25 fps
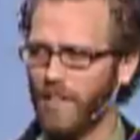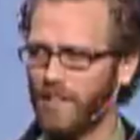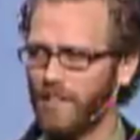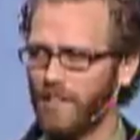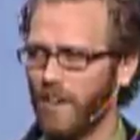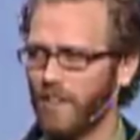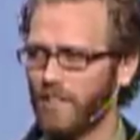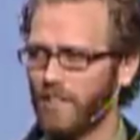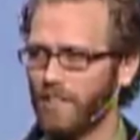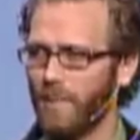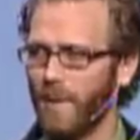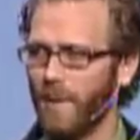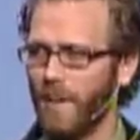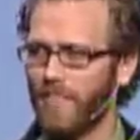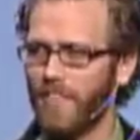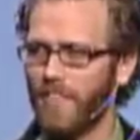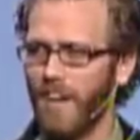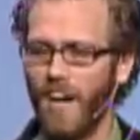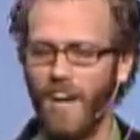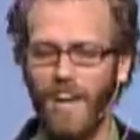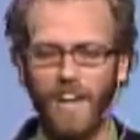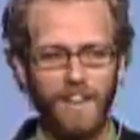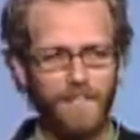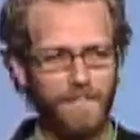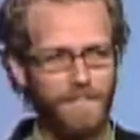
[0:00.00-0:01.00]
White talks about
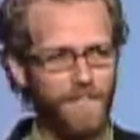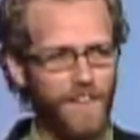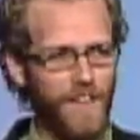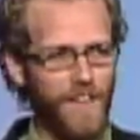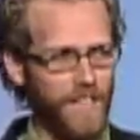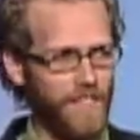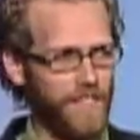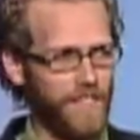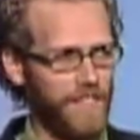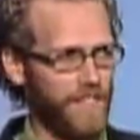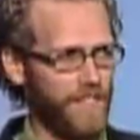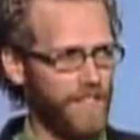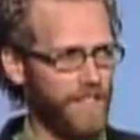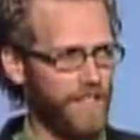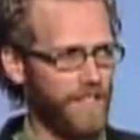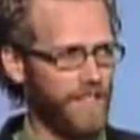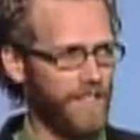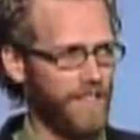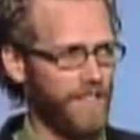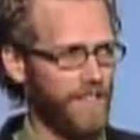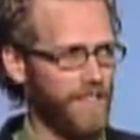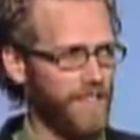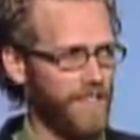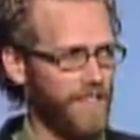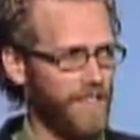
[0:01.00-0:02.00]
the eye of faith.
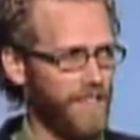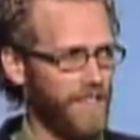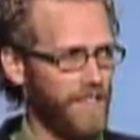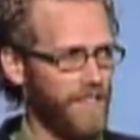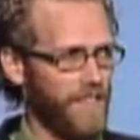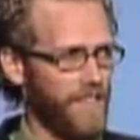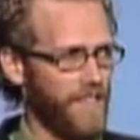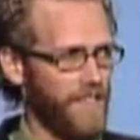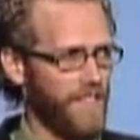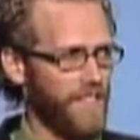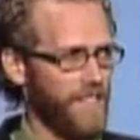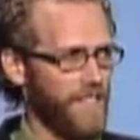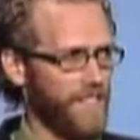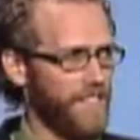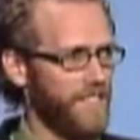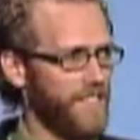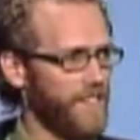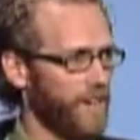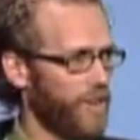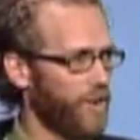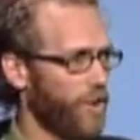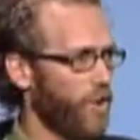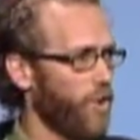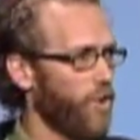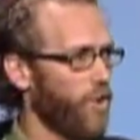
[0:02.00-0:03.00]

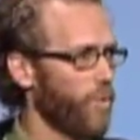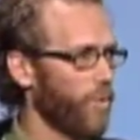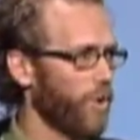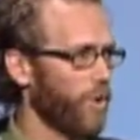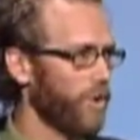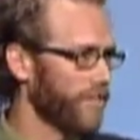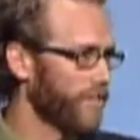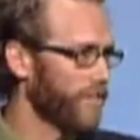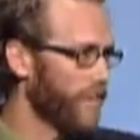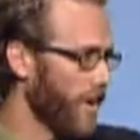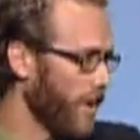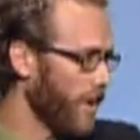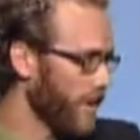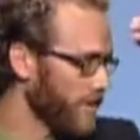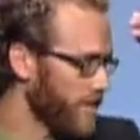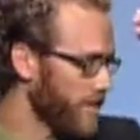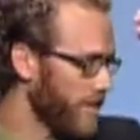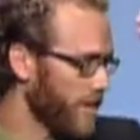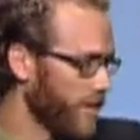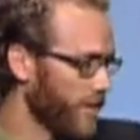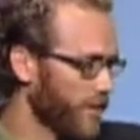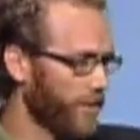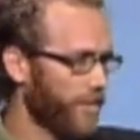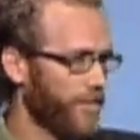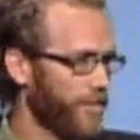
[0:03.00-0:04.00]
The occult world calls
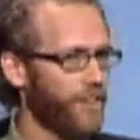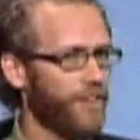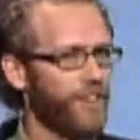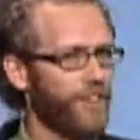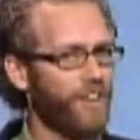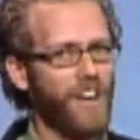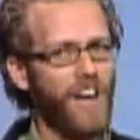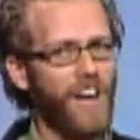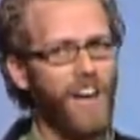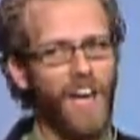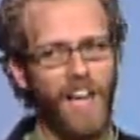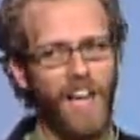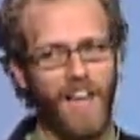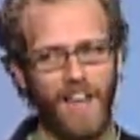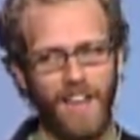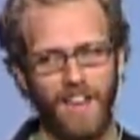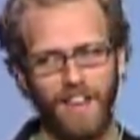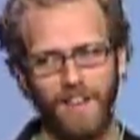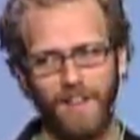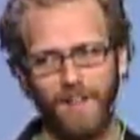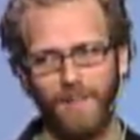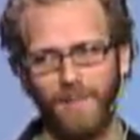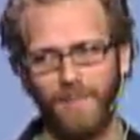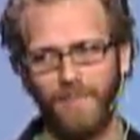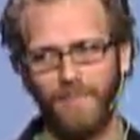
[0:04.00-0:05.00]
it your third eye,
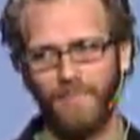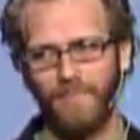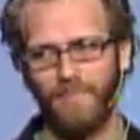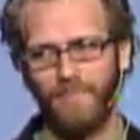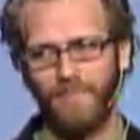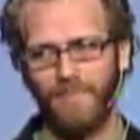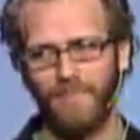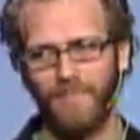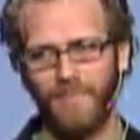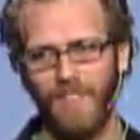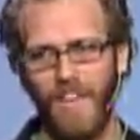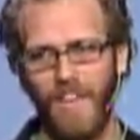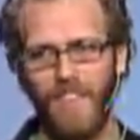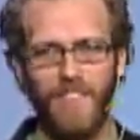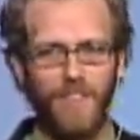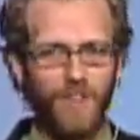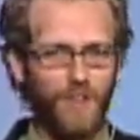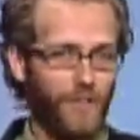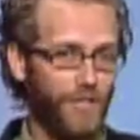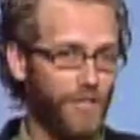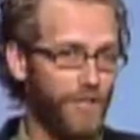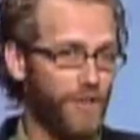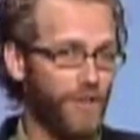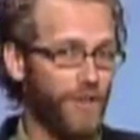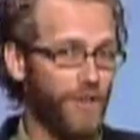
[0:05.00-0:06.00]
and that
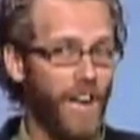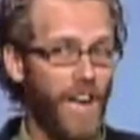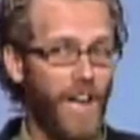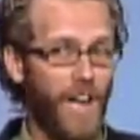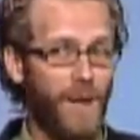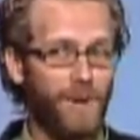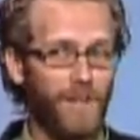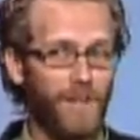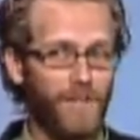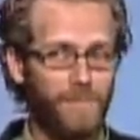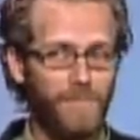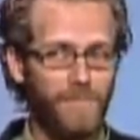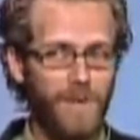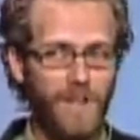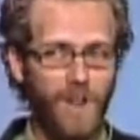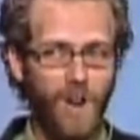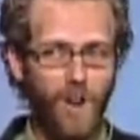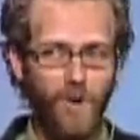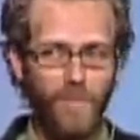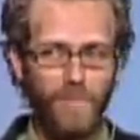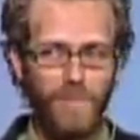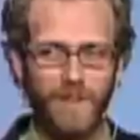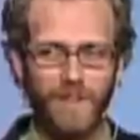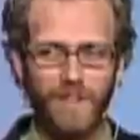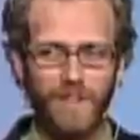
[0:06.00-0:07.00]
your third eye must be
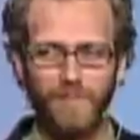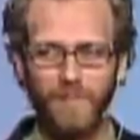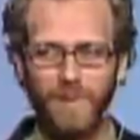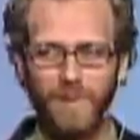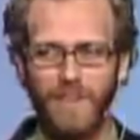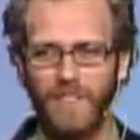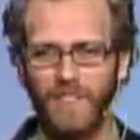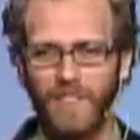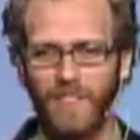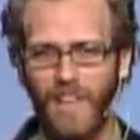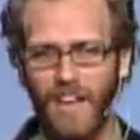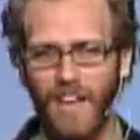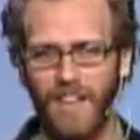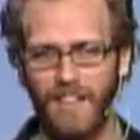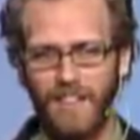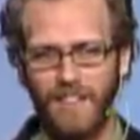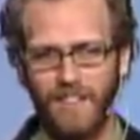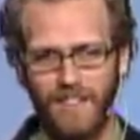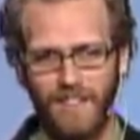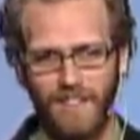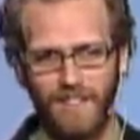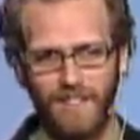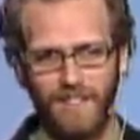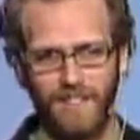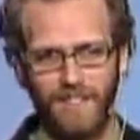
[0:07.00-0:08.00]
open to be
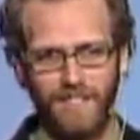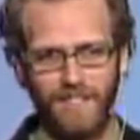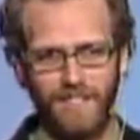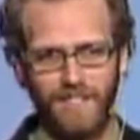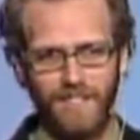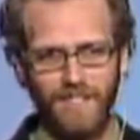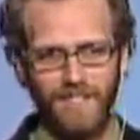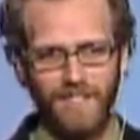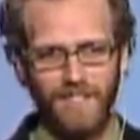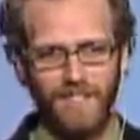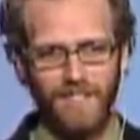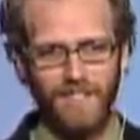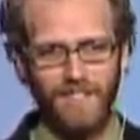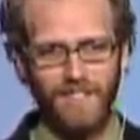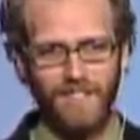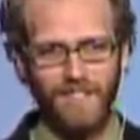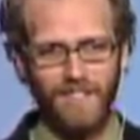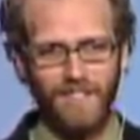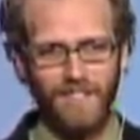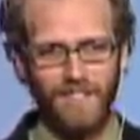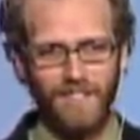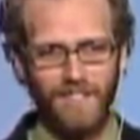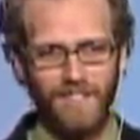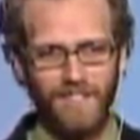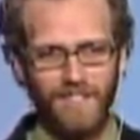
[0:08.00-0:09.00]
enlightened.
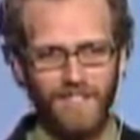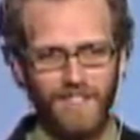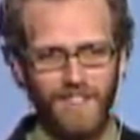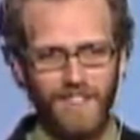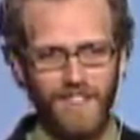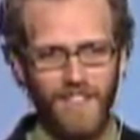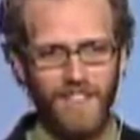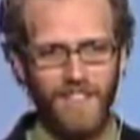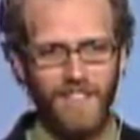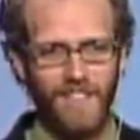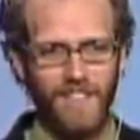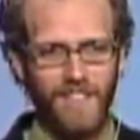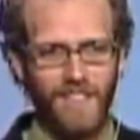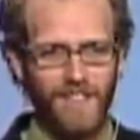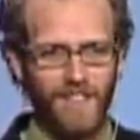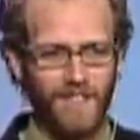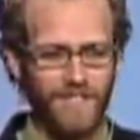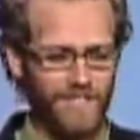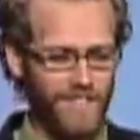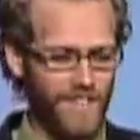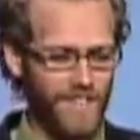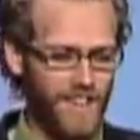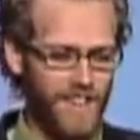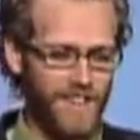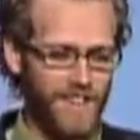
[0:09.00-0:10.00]
Okay?
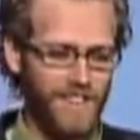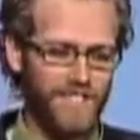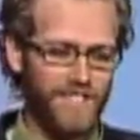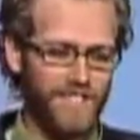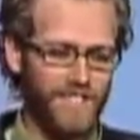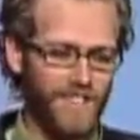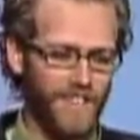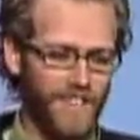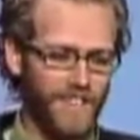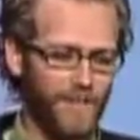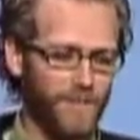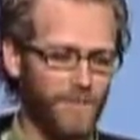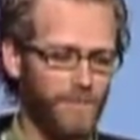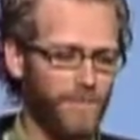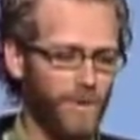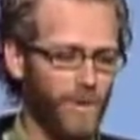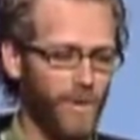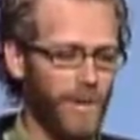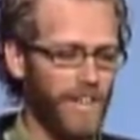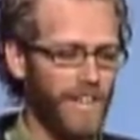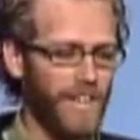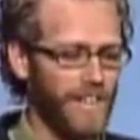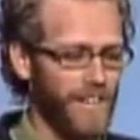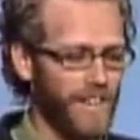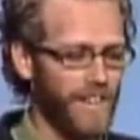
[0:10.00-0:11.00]
Satan is
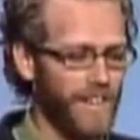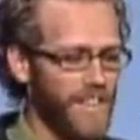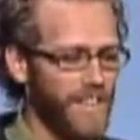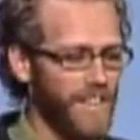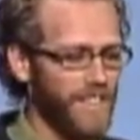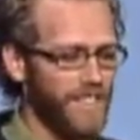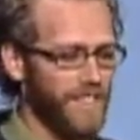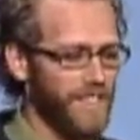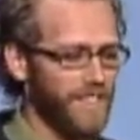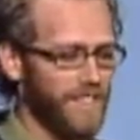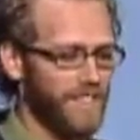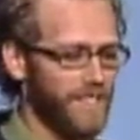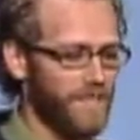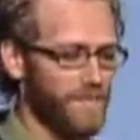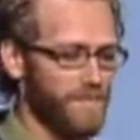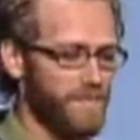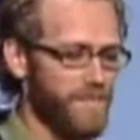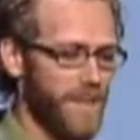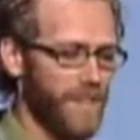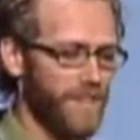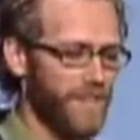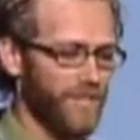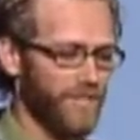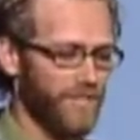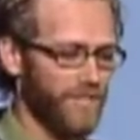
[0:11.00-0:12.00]
exploiting this
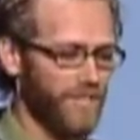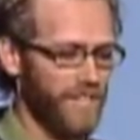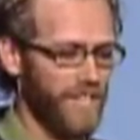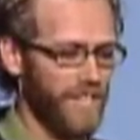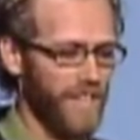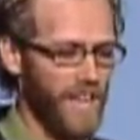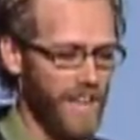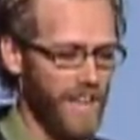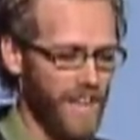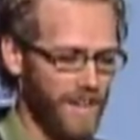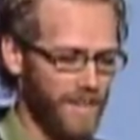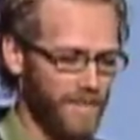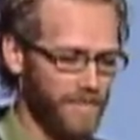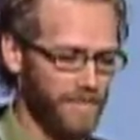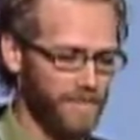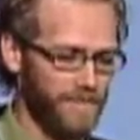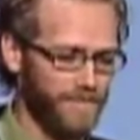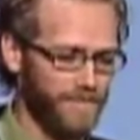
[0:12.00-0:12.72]
mental state.